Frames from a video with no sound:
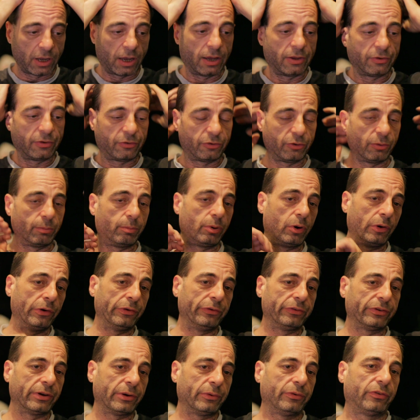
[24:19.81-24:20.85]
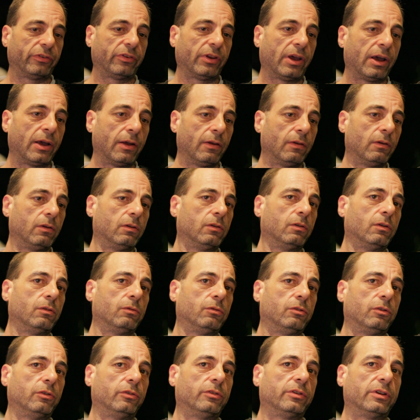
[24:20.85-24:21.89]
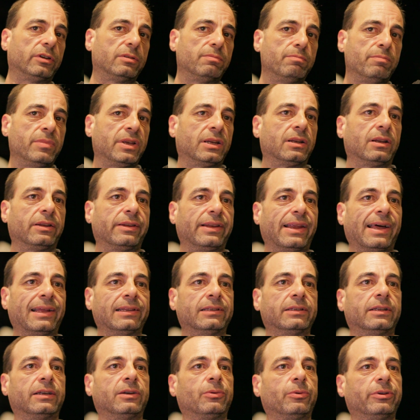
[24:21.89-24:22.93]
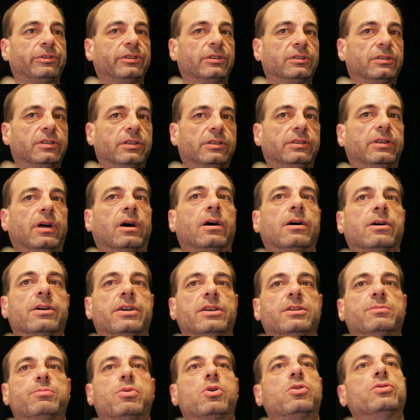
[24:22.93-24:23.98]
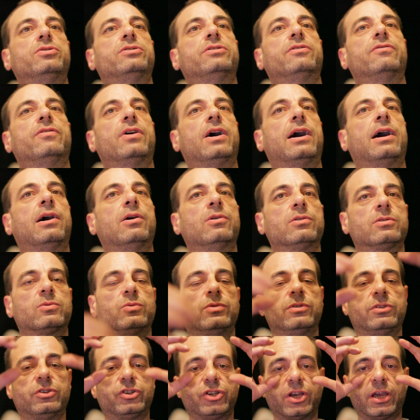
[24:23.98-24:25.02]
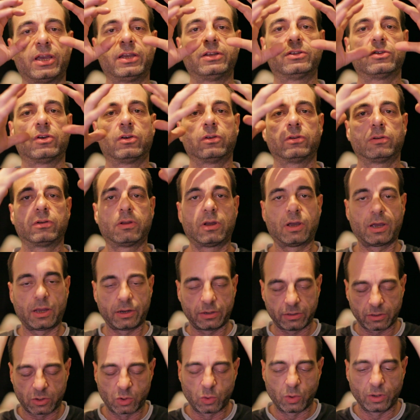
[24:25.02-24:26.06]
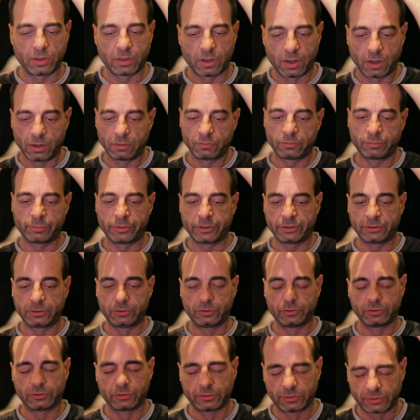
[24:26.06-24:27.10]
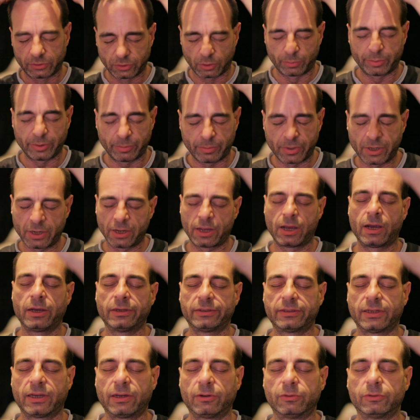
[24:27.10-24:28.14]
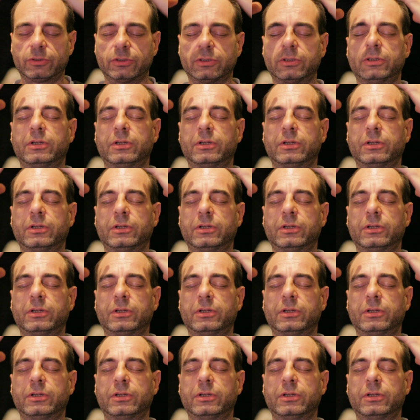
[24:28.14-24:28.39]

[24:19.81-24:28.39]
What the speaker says: At some points I was sat, there's this middle landing, which is the darkest point of the house, with shades on and a quilt over me, just sobbing my eyes out.